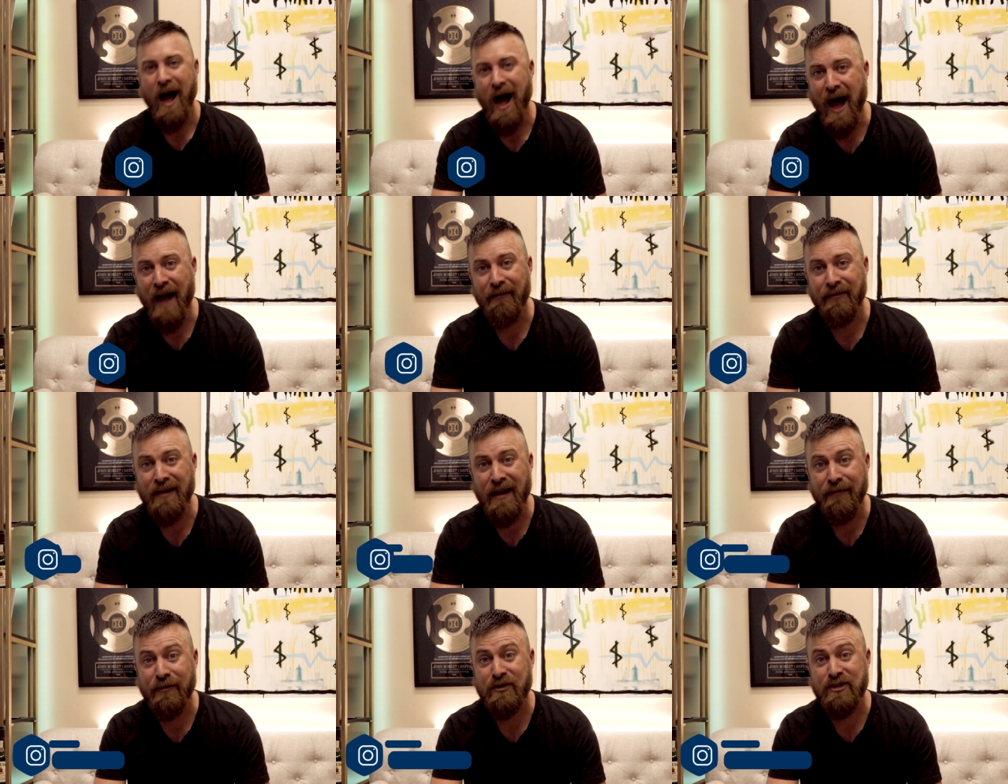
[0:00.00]

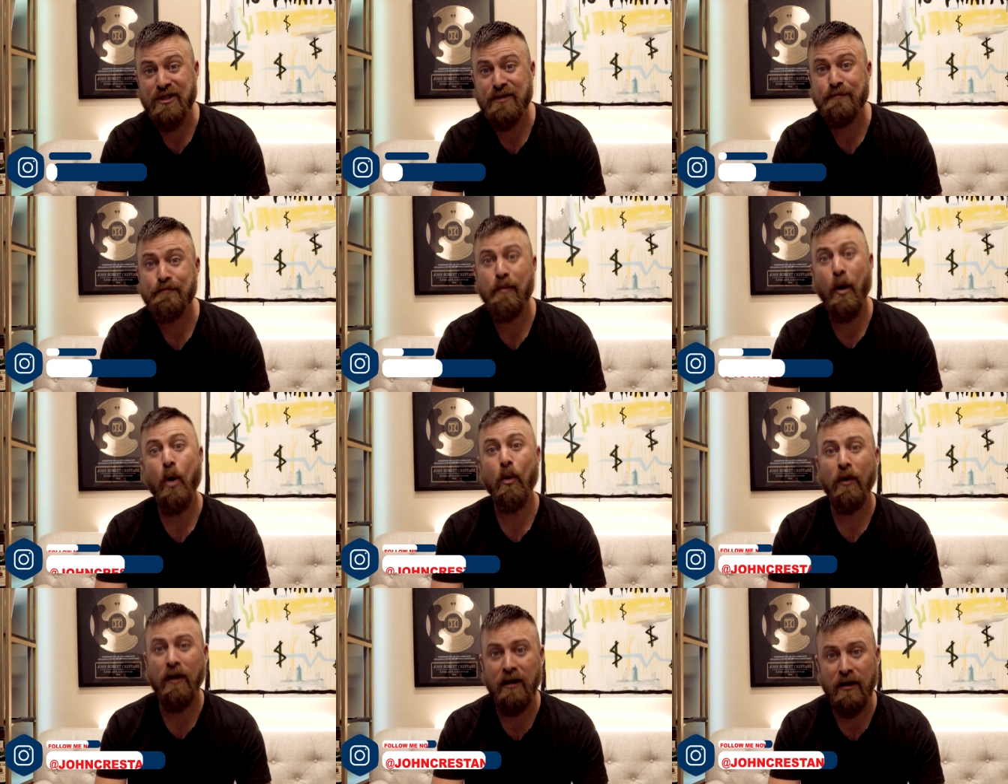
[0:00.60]
I've never
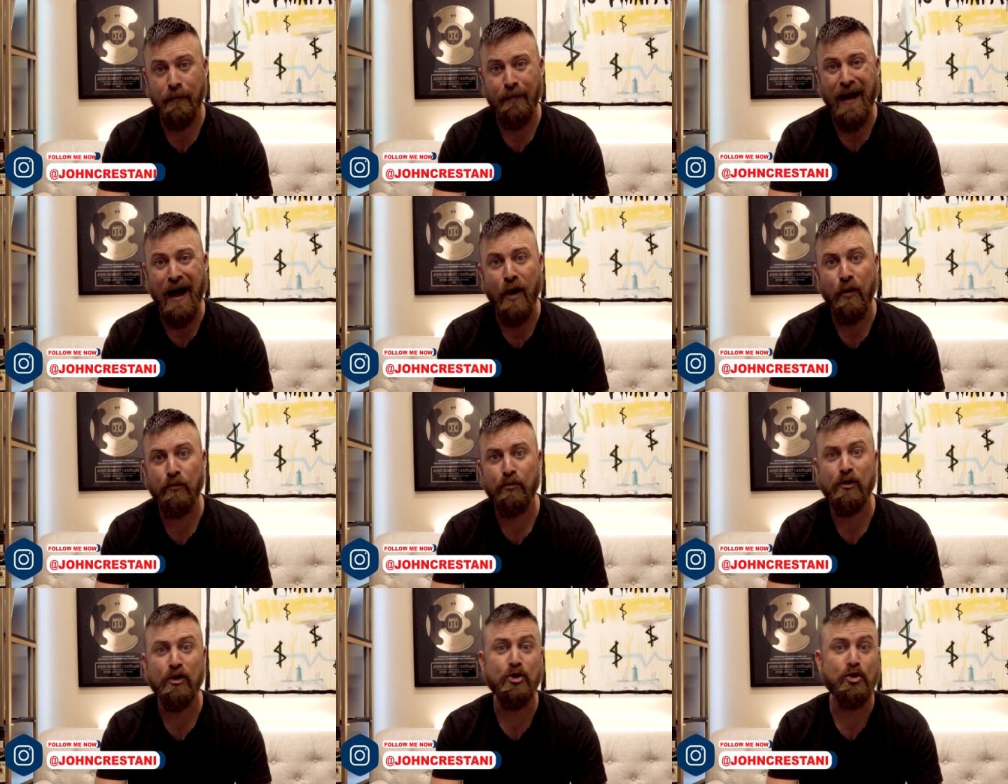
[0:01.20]
spoken
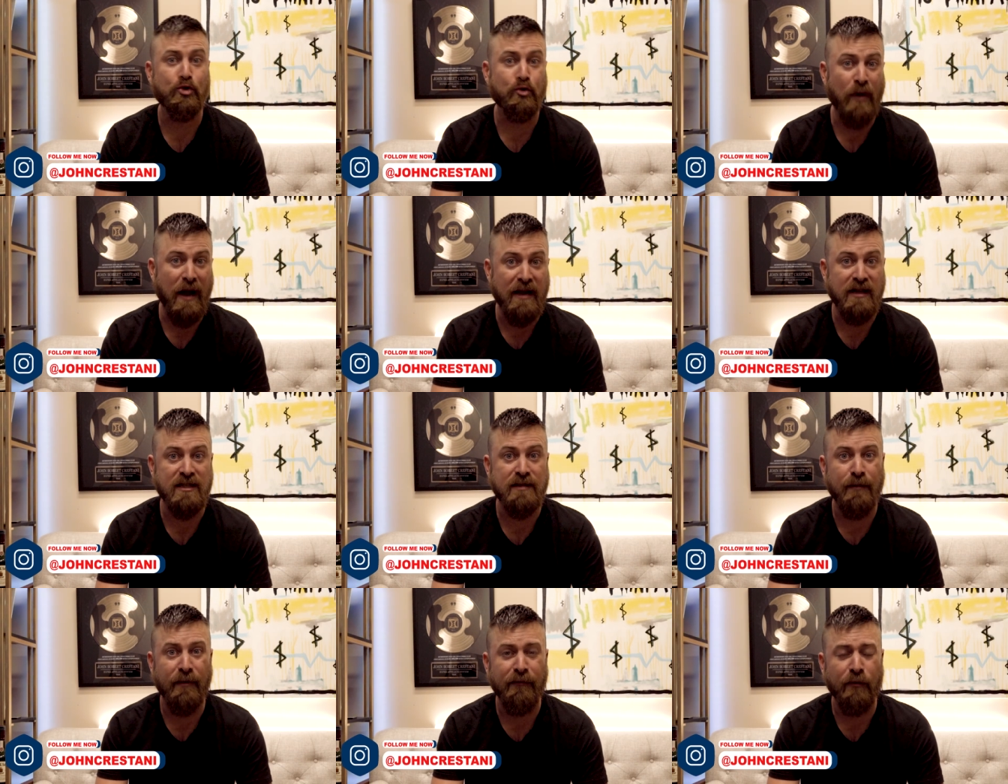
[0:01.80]
about the
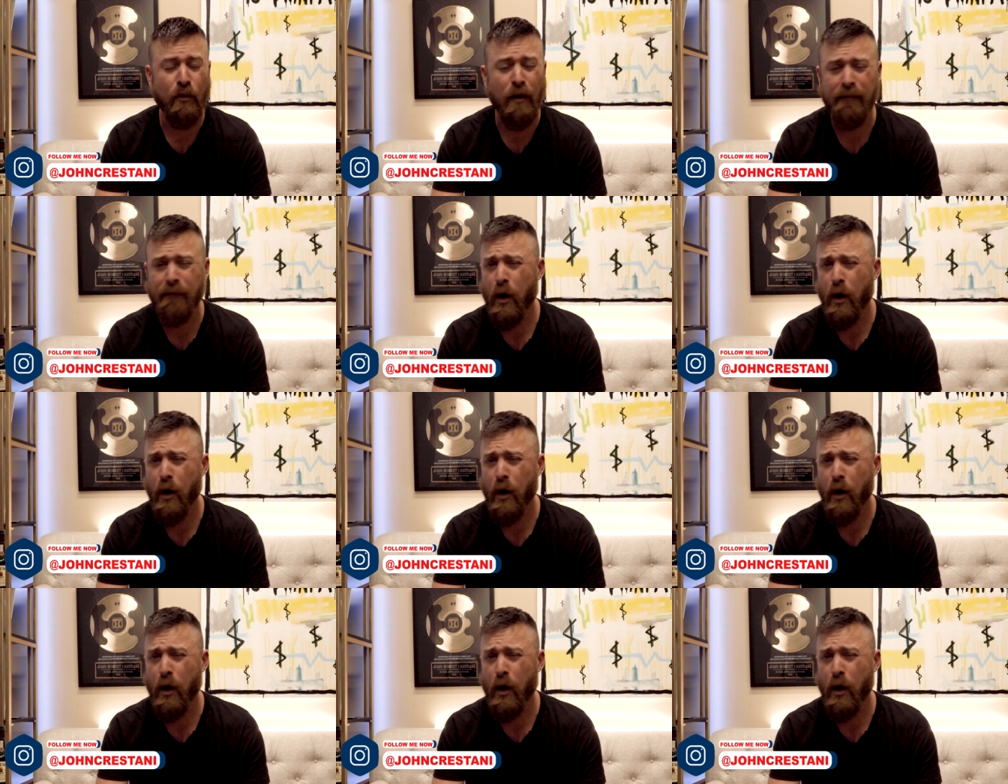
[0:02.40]
trends before.